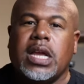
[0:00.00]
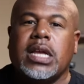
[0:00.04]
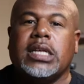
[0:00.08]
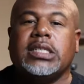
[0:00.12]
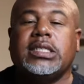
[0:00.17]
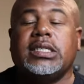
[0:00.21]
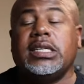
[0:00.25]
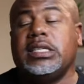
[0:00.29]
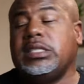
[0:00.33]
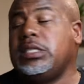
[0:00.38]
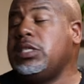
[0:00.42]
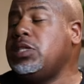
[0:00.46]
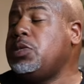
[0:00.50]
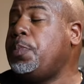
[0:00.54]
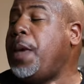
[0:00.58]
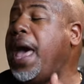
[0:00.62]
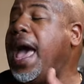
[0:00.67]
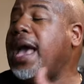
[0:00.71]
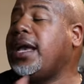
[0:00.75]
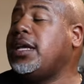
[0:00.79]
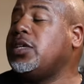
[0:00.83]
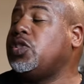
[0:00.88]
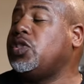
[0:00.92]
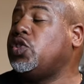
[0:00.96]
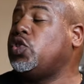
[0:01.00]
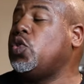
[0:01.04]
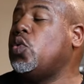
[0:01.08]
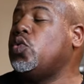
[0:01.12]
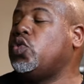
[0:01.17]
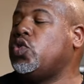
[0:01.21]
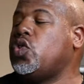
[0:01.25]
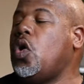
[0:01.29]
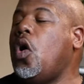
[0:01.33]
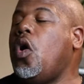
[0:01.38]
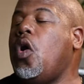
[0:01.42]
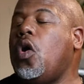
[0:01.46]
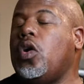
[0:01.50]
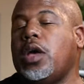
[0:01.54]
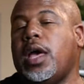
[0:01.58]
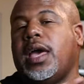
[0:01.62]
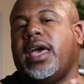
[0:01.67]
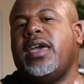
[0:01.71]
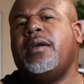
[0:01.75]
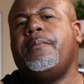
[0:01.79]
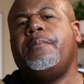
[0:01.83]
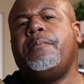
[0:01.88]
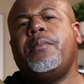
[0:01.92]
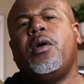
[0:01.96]
Since this pack is so tall, a
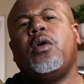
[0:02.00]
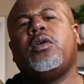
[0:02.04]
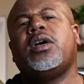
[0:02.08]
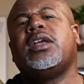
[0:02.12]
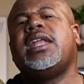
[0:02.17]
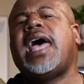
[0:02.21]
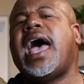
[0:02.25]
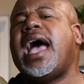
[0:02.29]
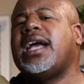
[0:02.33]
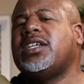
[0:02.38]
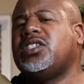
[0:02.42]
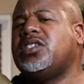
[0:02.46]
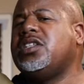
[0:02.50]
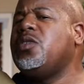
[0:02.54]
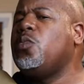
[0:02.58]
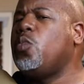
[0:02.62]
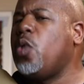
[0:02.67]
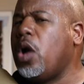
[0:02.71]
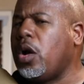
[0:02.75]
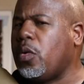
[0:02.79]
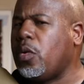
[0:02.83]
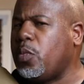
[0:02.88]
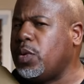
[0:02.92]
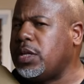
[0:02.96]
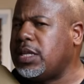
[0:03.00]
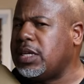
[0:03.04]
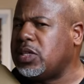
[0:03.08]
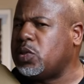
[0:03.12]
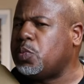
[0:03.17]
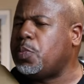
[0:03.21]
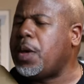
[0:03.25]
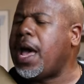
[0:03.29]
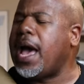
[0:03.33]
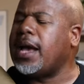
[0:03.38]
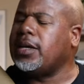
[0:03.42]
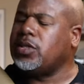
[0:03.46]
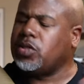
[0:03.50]
hip belt could actually work with this pack.